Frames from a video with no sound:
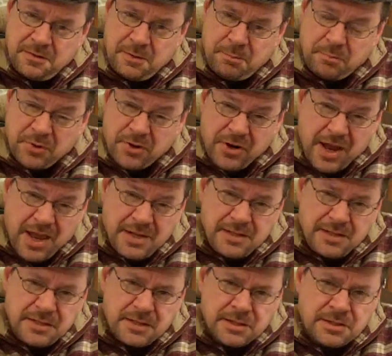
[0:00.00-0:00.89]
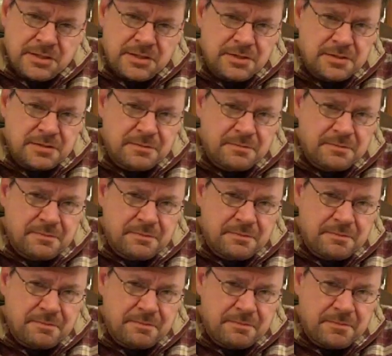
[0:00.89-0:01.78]
the branded
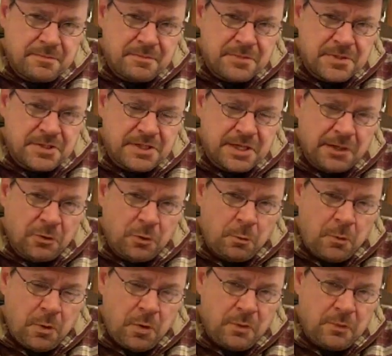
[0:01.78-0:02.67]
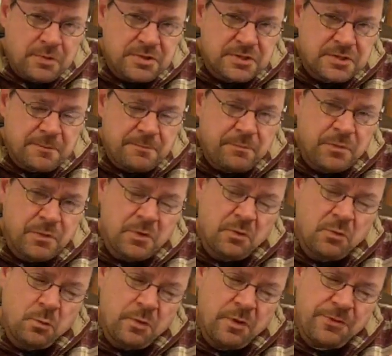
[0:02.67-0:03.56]
single malts
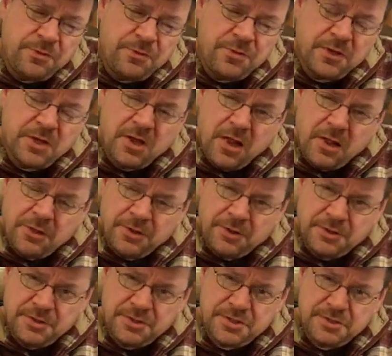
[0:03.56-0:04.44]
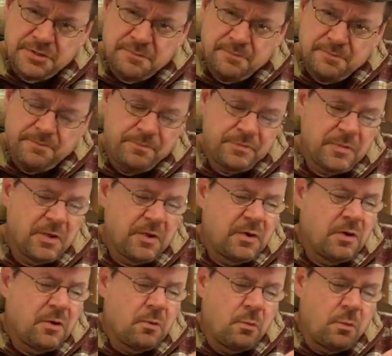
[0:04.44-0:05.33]
with the colourant,
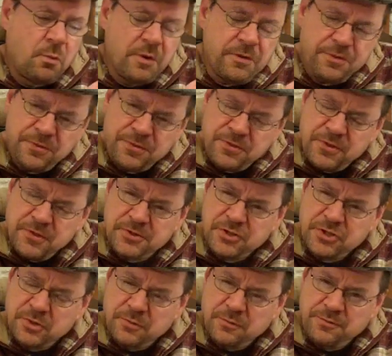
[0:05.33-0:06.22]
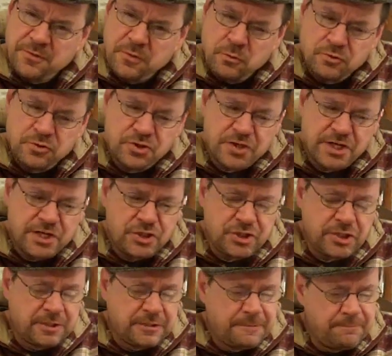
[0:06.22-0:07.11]
with the chill
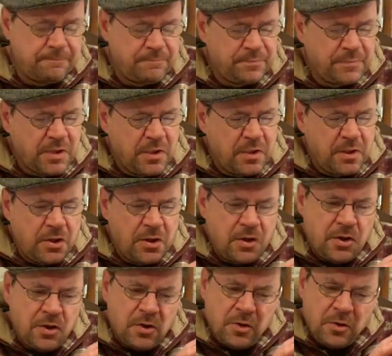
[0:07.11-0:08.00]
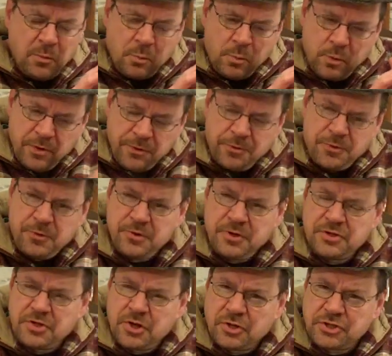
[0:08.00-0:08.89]
filtration, with the
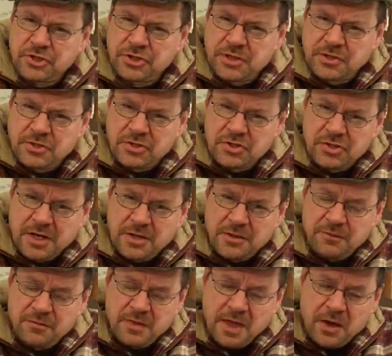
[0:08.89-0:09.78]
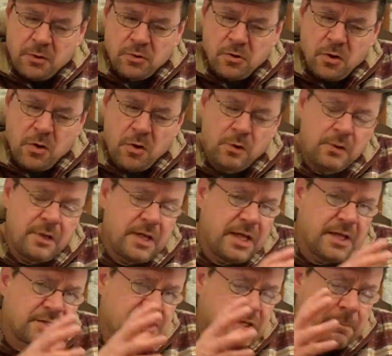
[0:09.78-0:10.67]
reduction in strength of the alcohol
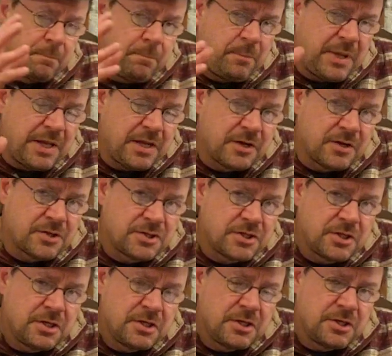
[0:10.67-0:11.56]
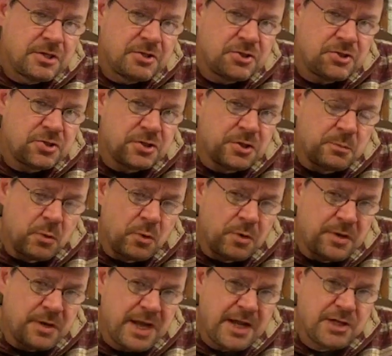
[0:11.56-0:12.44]
as compared to the
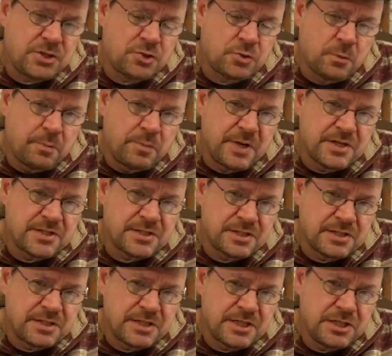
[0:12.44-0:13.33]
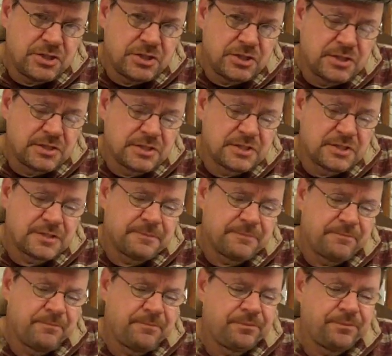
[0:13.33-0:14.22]
more natural presentations